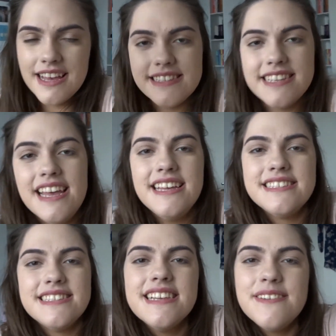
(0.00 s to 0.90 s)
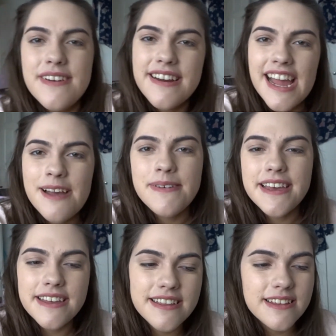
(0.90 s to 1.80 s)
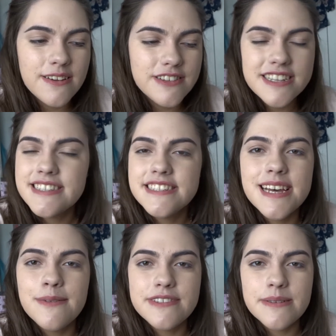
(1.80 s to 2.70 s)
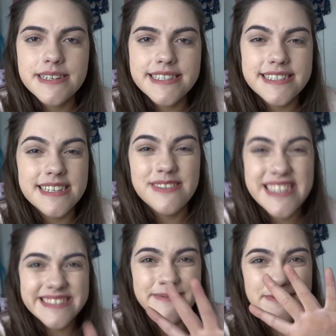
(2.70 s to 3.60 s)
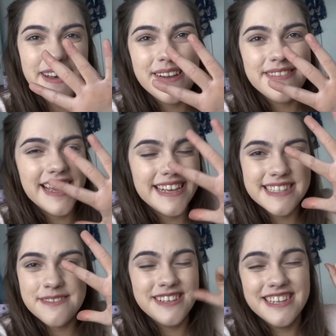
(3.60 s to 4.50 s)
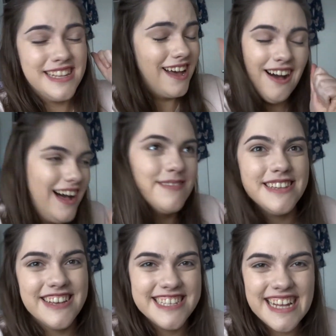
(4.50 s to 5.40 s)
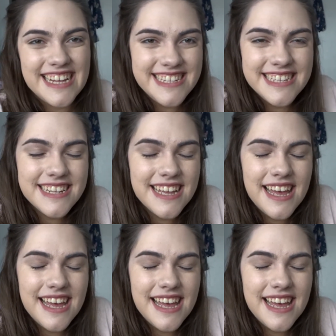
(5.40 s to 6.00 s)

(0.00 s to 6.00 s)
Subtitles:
So yes, I'm very happy. Just in time for summer in the city, which is in 5 days. Oh, I'm so excited.